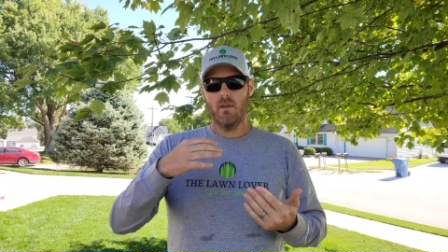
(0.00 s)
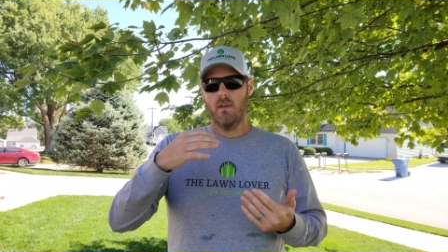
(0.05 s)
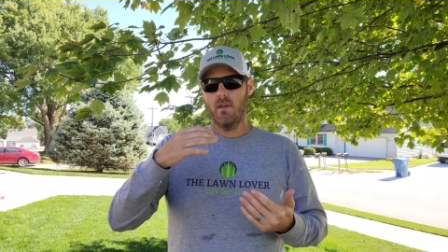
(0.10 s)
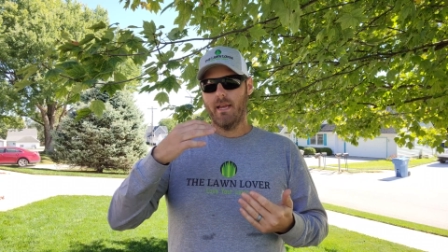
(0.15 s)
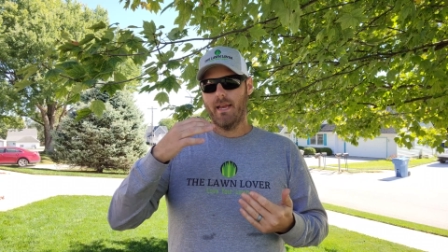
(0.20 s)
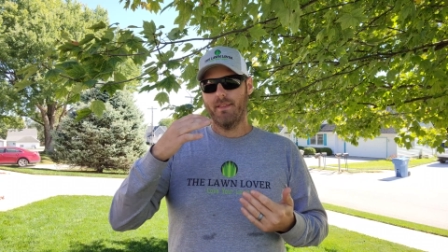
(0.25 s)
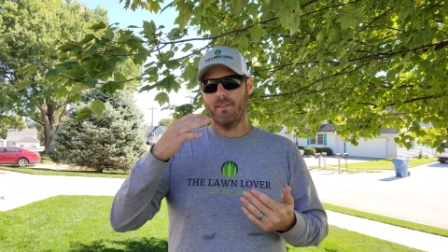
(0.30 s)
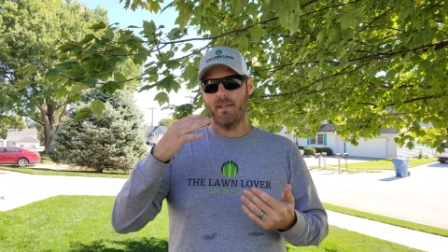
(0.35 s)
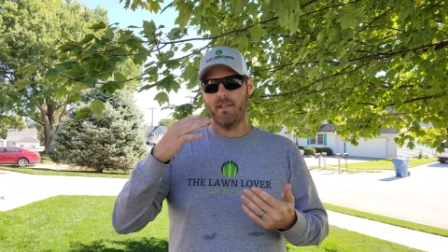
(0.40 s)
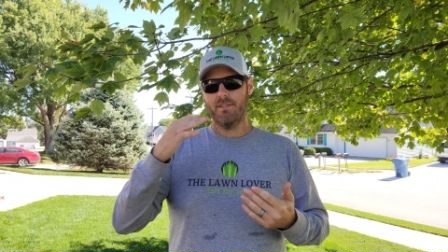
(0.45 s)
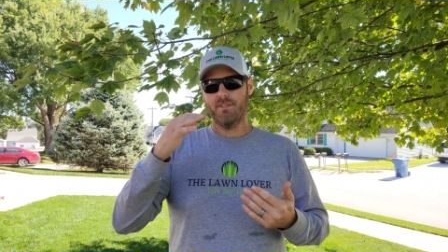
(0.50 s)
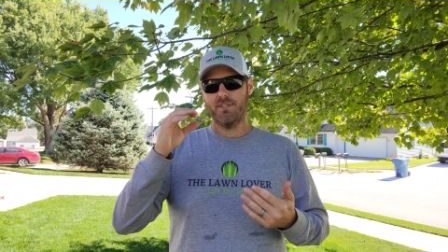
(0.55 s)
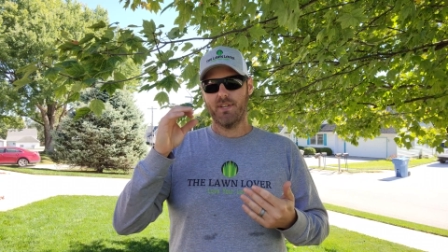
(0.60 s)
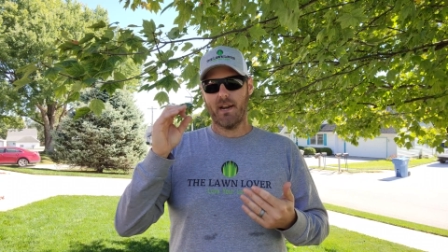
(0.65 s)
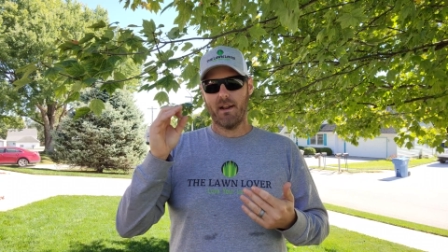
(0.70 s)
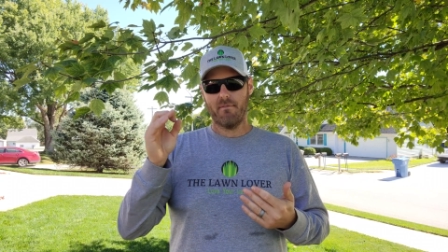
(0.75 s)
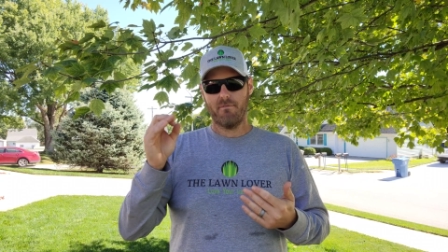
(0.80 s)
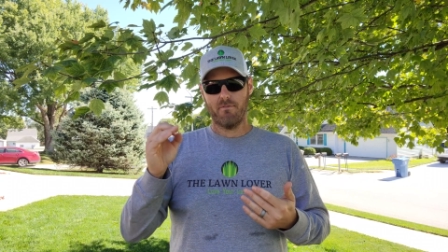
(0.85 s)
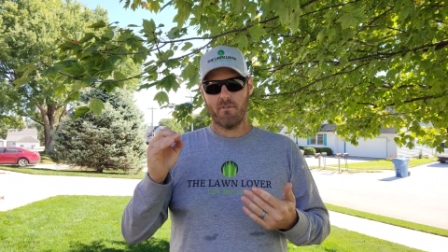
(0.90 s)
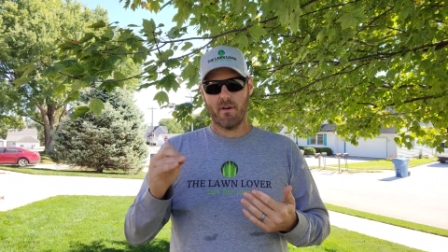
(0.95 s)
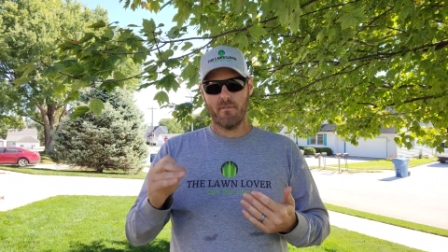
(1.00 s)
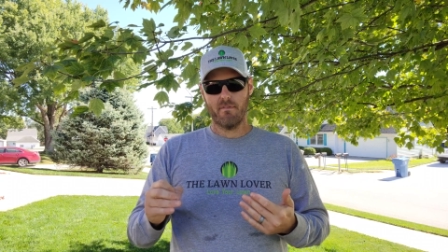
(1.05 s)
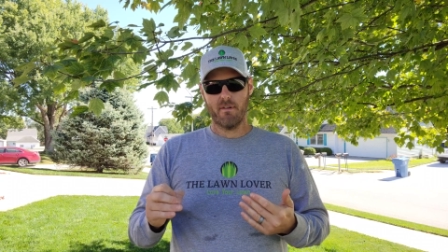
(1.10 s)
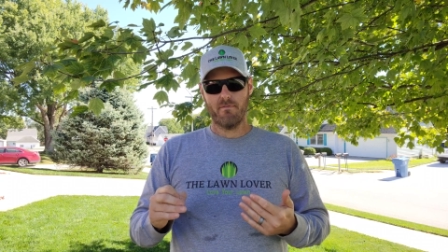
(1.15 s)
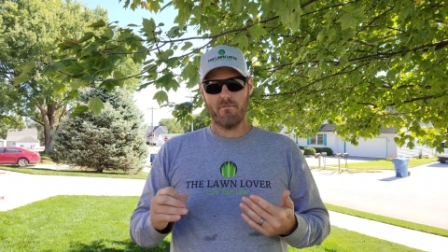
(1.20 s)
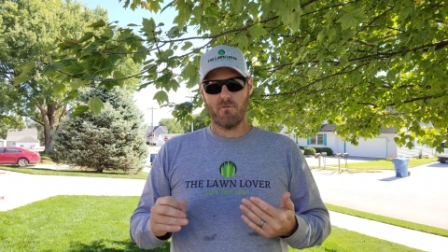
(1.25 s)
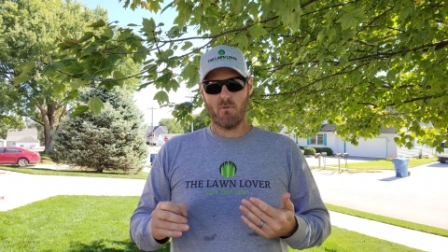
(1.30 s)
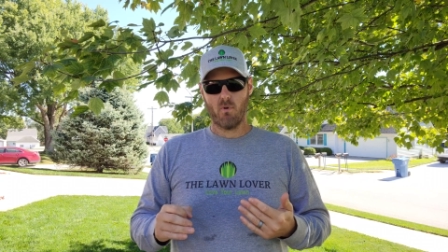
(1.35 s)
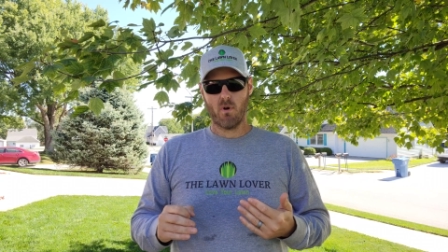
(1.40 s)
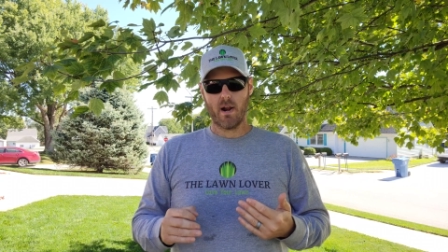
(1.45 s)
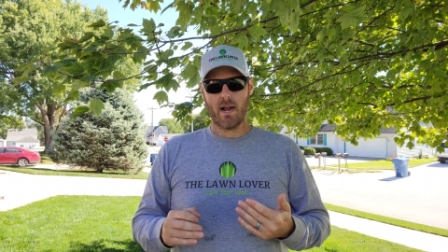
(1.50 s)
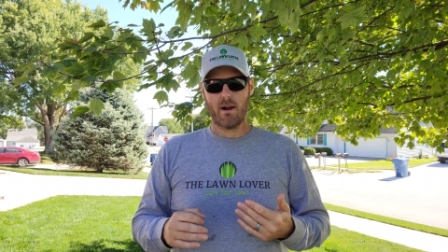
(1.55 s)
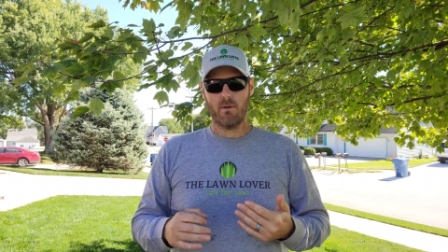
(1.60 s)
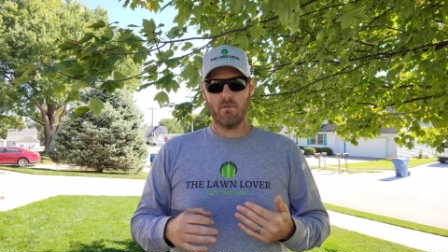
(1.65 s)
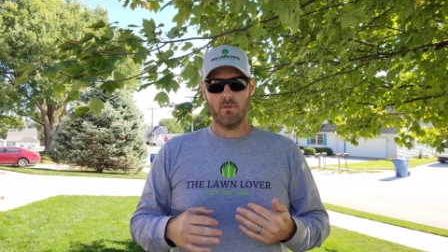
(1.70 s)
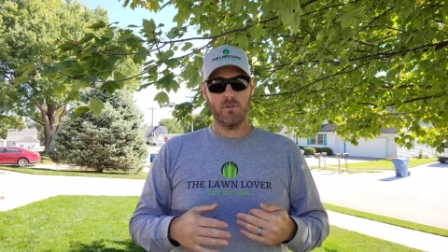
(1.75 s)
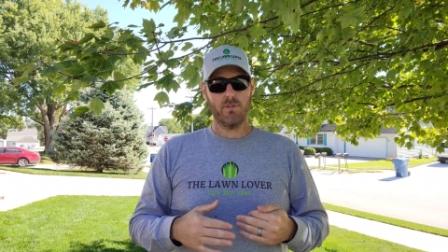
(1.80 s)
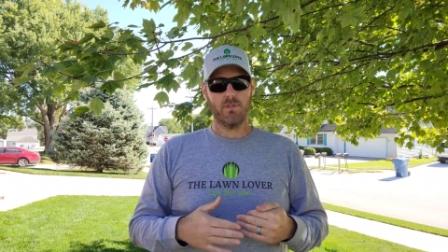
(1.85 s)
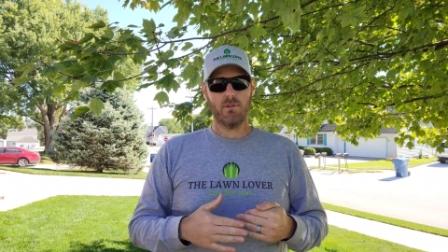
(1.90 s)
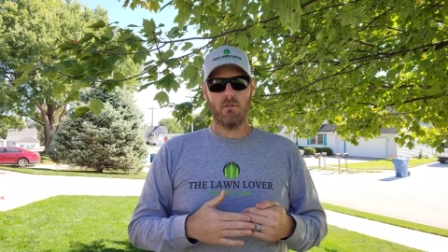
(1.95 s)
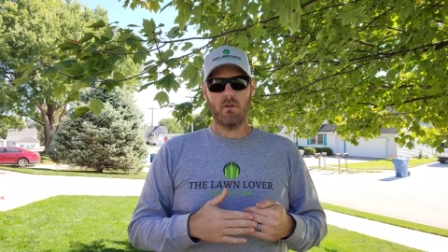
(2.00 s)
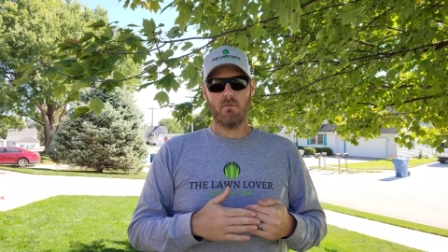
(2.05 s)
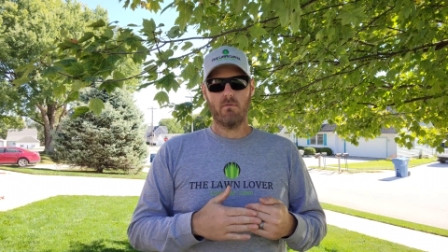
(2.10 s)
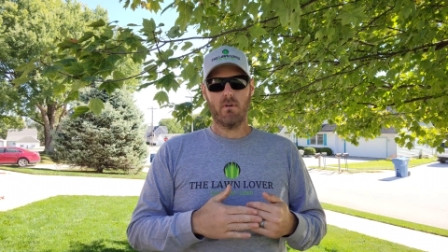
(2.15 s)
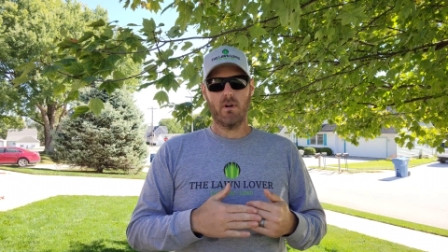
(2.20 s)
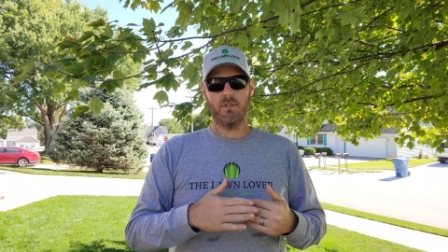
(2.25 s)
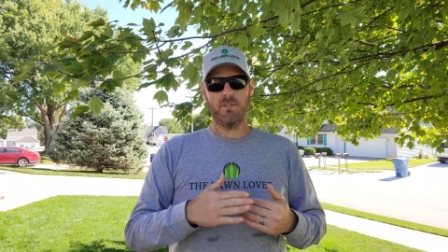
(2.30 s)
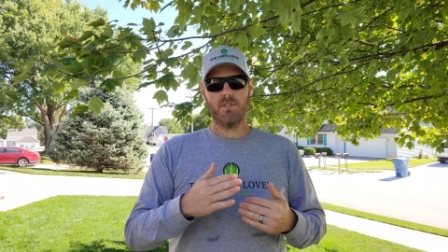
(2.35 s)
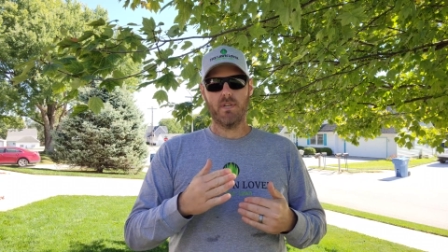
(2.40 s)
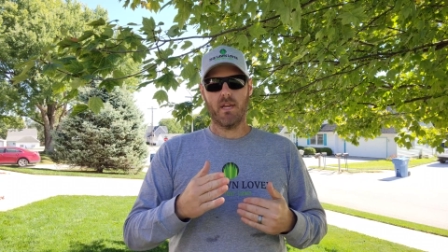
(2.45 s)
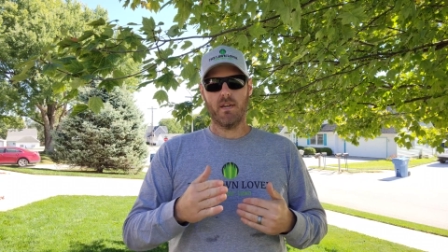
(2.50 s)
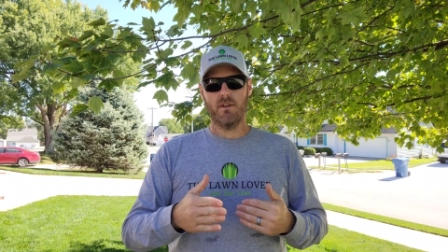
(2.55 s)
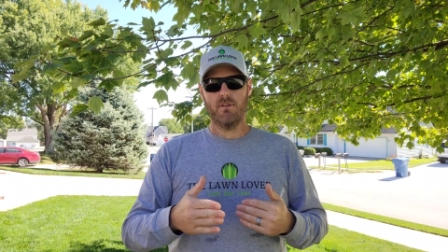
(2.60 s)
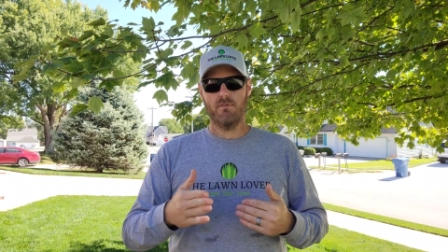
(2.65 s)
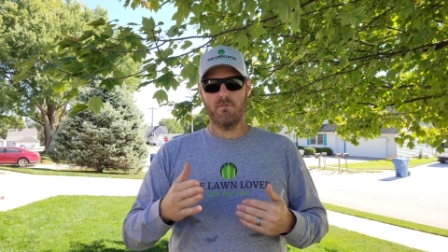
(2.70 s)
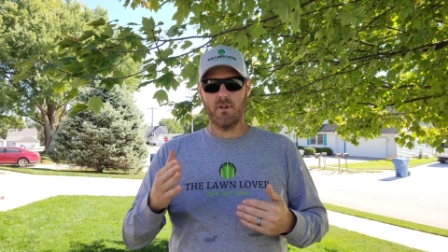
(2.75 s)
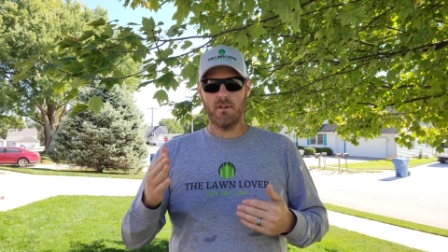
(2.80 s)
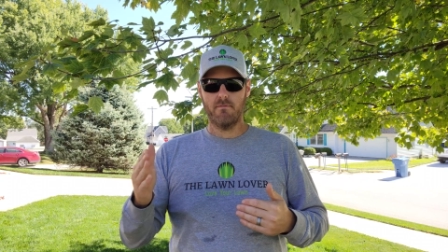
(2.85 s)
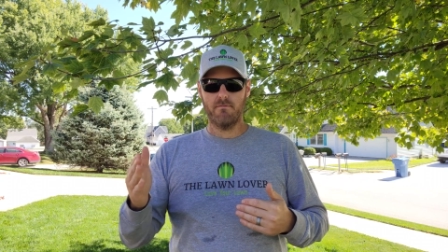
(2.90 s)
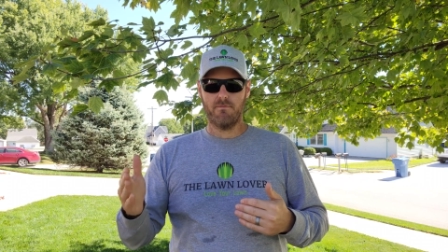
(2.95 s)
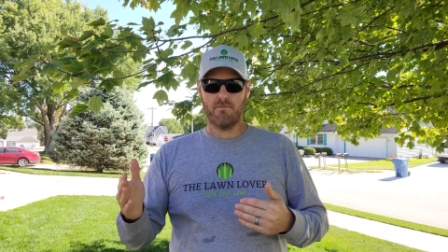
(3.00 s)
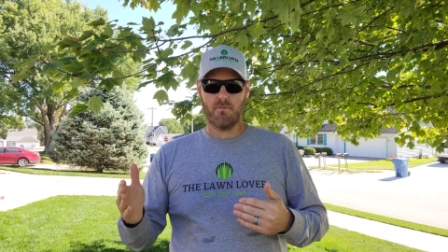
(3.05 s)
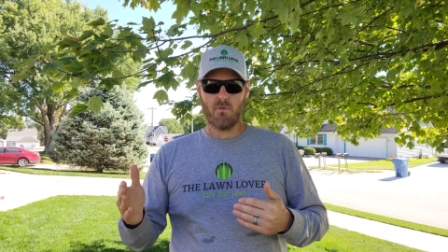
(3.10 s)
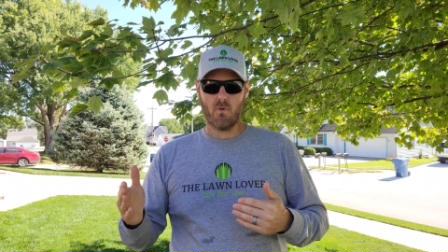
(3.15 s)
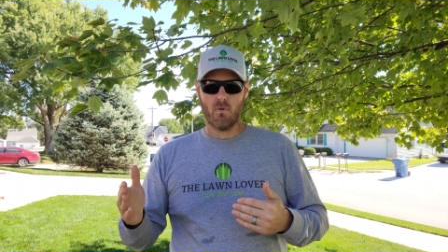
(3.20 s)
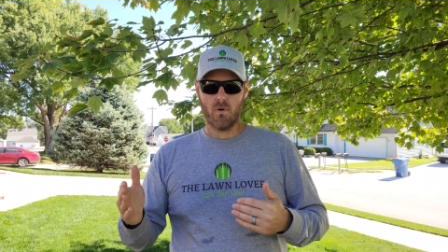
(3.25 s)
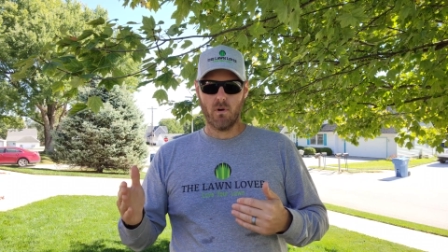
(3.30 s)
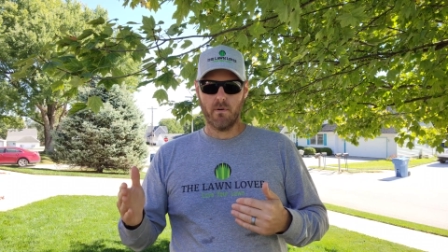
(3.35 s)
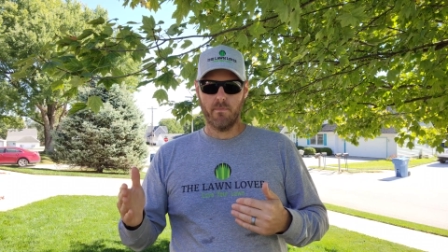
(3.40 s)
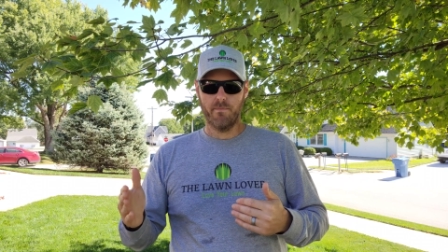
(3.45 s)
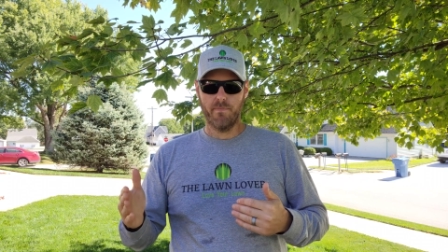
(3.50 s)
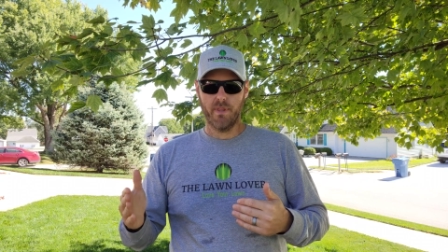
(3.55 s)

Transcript: and then set it for every 4 hours so it runs at noon and 4.